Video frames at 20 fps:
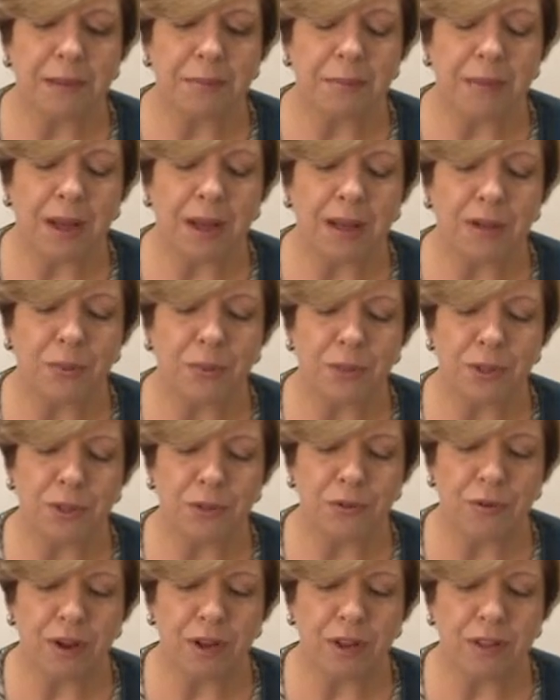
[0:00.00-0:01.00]
and mind with
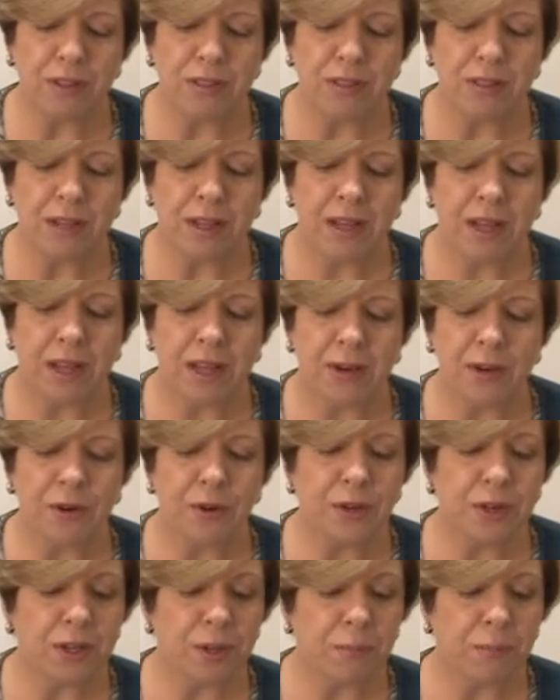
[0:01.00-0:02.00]
drugs, and
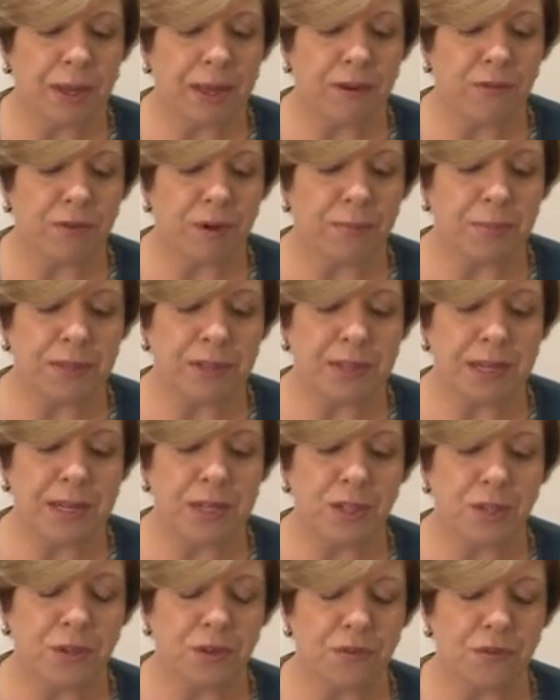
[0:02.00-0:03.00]
earning a bad
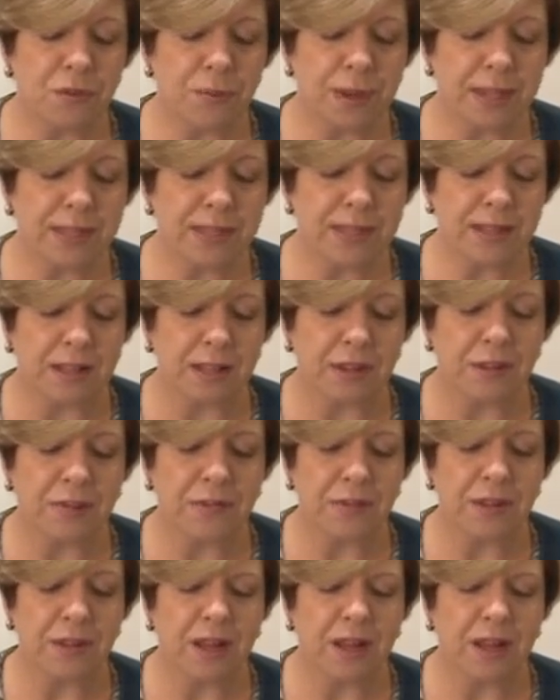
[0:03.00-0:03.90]
reputation for myself,